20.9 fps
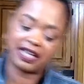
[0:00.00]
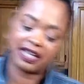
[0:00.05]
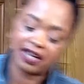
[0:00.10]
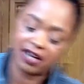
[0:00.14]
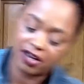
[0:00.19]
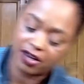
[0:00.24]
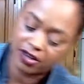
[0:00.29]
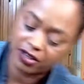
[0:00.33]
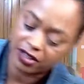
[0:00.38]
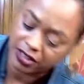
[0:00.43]
here. I
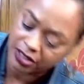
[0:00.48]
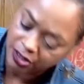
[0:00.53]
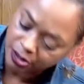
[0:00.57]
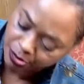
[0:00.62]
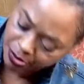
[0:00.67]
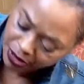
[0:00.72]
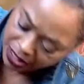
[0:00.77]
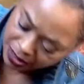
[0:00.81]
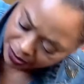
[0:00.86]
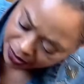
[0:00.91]
heard a little
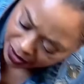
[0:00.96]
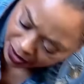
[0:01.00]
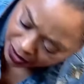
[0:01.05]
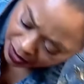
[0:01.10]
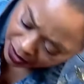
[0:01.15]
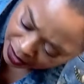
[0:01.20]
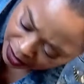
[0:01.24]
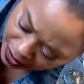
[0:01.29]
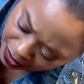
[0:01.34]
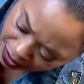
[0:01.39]
beep.
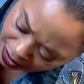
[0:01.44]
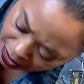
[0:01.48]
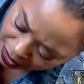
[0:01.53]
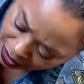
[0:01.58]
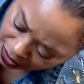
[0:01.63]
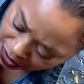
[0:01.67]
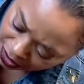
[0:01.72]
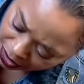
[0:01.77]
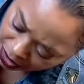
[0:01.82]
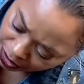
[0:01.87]

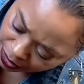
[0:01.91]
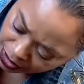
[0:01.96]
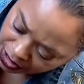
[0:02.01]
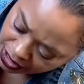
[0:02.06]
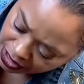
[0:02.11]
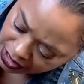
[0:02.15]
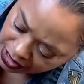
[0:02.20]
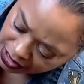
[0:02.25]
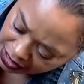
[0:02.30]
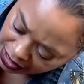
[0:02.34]
Oh, it's
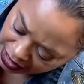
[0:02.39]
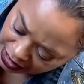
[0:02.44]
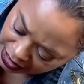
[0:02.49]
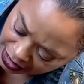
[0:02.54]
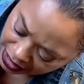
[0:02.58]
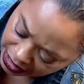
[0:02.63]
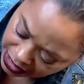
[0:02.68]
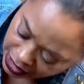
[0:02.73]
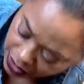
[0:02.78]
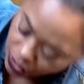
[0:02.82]
just saying
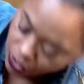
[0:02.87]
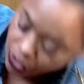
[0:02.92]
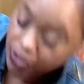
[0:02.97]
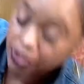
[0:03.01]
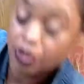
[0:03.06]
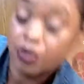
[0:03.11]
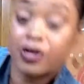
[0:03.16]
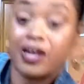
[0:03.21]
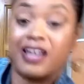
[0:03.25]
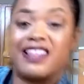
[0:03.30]
that it's orange.
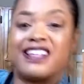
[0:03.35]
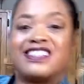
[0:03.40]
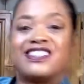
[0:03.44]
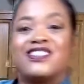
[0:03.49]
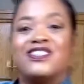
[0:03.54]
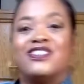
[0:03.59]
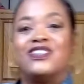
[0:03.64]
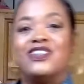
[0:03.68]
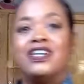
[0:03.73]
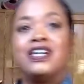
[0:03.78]
Okay, that's
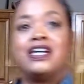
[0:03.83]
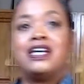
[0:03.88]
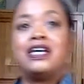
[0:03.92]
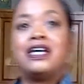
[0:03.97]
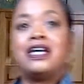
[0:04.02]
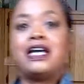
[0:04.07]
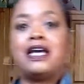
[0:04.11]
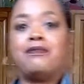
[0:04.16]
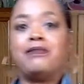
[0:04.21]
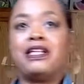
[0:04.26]
cool.
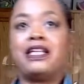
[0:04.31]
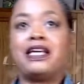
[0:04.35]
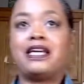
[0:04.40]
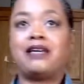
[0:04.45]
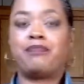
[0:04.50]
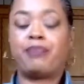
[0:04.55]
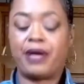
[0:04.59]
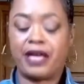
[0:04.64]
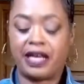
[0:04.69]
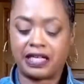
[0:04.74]
Himalayan
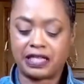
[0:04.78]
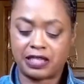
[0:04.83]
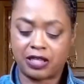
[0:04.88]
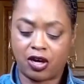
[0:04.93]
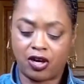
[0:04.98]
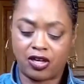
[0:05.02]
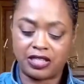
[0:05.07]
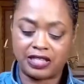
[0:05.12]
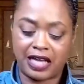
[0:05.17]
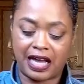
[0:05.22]
pink
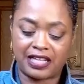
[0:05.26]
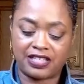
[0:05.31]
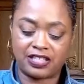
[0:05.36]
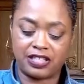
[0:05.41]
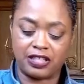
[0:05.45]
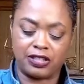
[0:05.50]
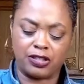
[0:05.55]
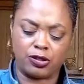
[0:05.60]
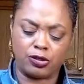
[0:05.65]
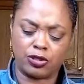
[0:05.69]
salt is actually
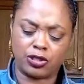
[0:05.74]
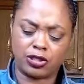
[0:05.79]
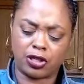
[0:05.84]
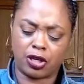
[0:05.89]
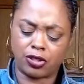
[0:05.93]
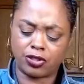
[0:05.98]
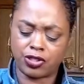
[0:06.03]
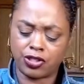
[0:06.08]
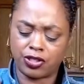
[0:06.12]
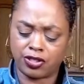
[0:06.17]
a little
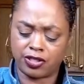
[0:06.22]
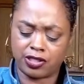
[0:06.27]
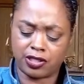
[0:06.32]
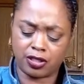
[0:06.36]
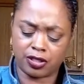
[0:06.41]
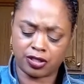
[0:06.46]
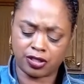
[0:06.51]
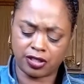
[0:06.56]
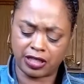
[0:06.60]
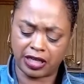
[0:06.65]
saltier
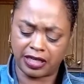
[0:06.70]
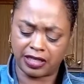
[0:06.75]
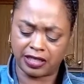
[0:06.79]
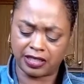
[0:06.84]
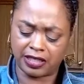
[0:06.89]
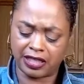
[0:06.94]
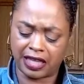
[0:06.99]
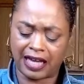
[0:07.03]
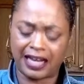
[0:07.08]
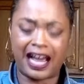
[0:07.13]

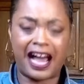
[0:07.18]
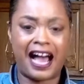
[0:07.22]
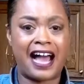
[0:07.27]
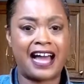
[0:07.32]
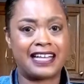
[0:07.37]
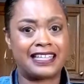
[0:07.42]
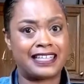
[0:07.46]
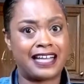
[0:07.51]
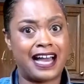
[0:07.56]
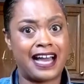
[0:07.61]
than like an
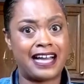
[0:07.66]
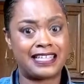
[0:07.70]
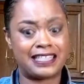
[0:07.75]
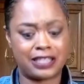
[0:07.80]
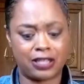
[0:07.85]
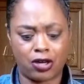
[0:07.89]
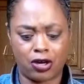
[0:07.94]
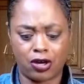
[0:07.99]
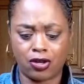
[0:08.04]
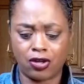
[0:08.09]
iodinized
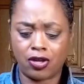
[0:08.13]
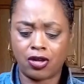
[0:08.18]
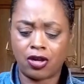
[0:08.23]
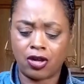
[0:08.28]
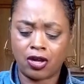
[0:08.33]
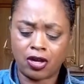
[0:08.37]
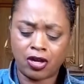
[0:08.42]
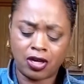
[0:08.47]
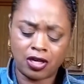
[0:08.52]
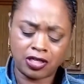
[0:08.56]
salt.
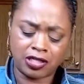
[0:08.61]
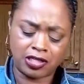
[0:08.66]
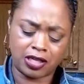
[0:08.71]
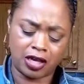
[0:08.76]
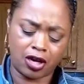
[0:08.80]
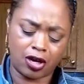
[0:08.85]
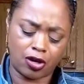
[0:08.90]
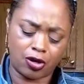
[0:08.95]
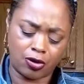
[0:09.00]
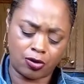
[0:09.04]

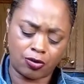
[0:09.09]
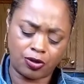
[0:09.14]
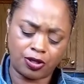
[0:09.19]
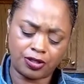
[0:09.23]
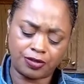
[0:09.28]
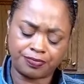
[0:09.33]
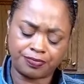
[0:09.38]
So